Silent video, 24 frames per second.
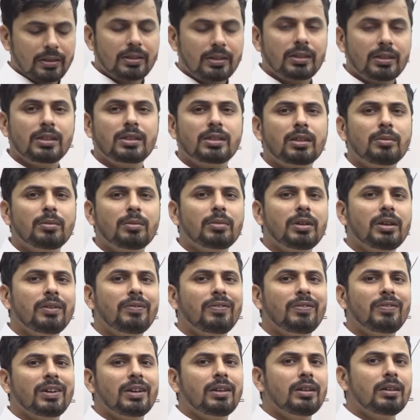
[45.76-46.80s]
system
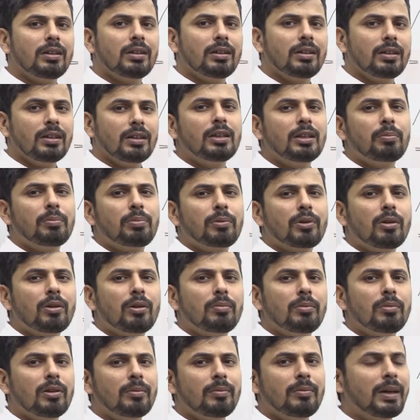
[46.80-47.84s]
given in the
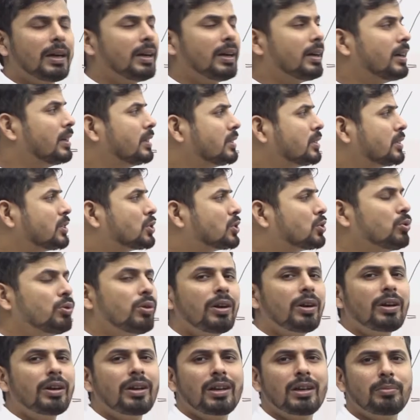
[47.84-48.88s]
problem has
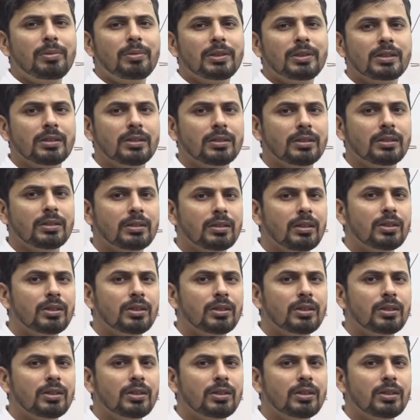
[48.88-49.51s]
200 buses.